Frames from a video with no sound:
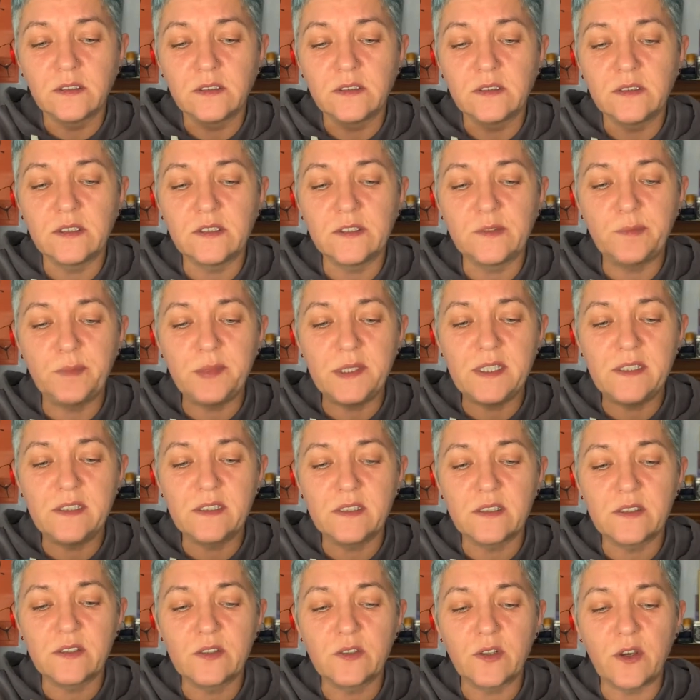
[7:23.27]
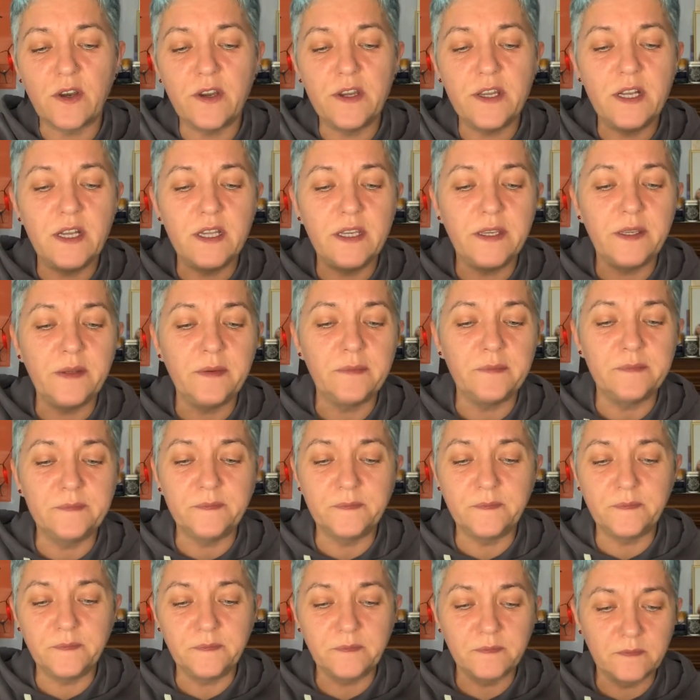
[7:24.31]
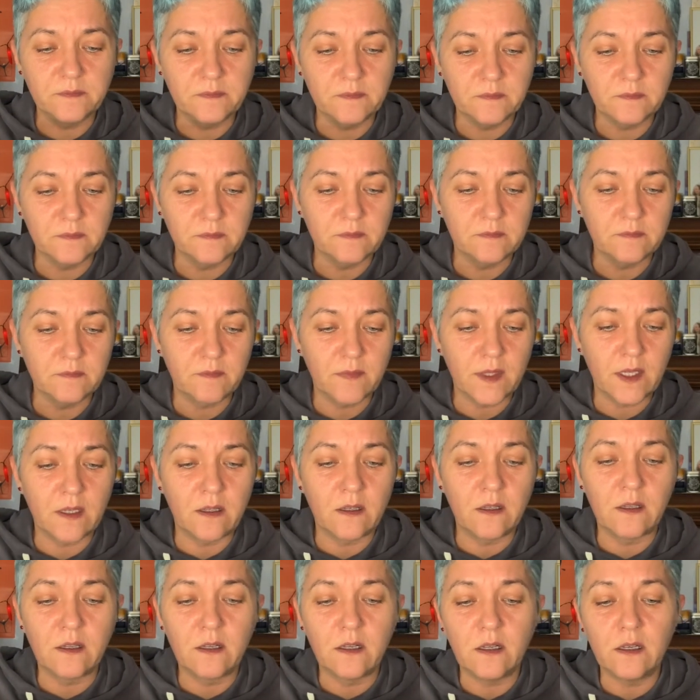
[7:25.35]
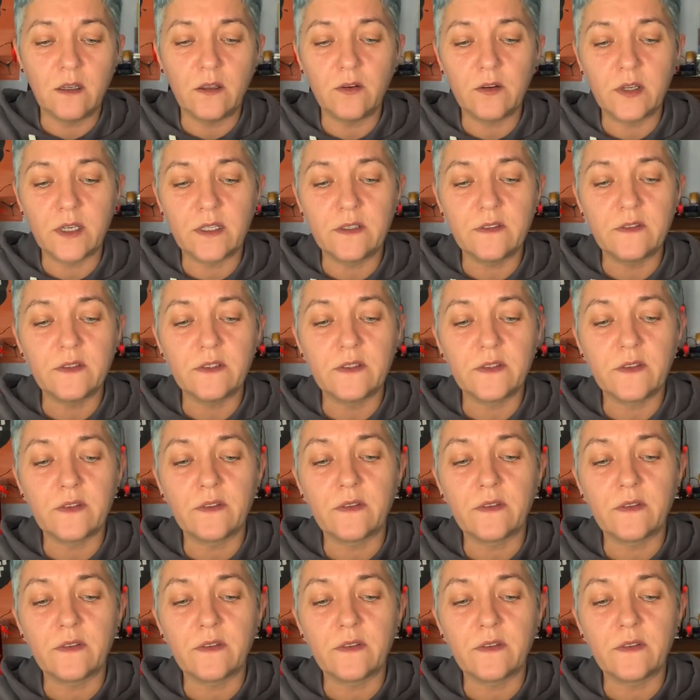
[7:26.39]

This beast is oily. Look at this.